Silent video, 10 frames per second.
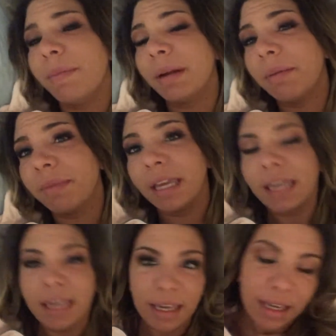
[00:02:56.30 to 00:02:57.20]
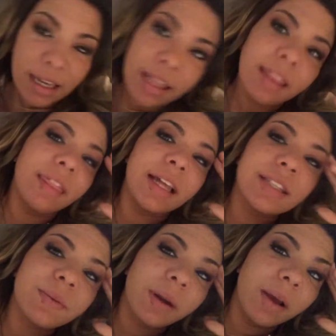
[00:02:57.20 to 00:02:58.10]
But I'm thinking
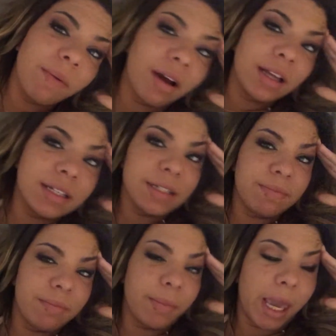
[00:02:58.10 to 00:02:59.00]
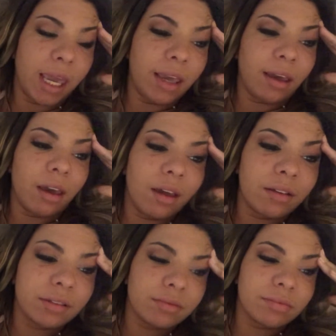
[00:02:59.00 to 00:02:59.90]
that's what I want to make.
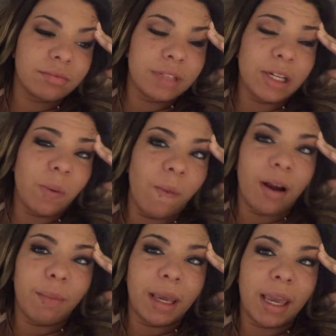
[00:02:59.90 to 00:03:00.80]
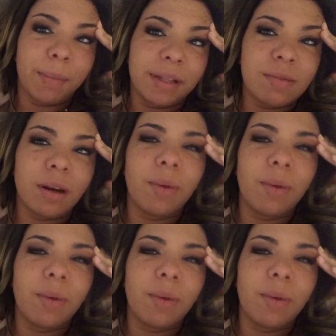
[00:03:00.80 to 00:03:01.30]
I don't want to make it, but that's